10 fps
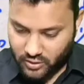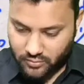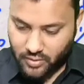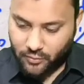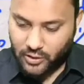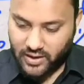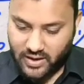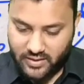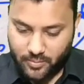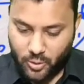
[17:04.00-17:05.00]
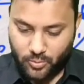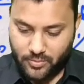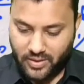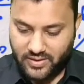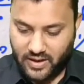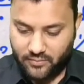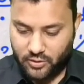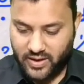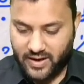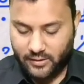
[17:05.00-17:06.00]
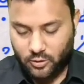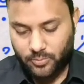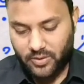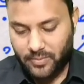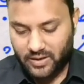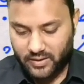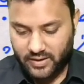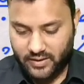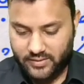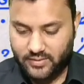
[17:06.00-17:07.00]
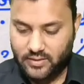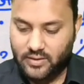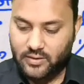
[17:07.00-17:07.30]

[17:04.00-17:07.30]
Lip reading: Which of the following are the probable site for the ectopic pancreas?